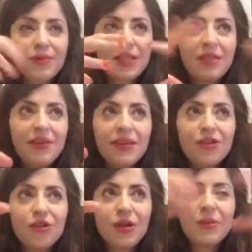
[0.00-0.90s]

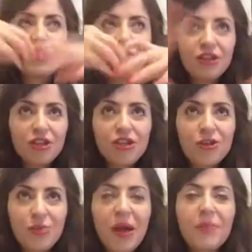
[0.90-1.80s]
finishing
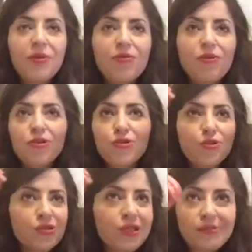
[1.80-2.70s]
your paperwork,
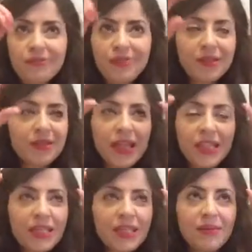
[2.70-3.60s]
those
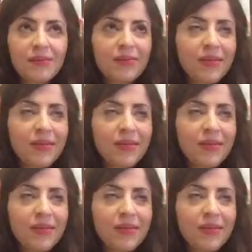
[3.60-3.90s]
crazy,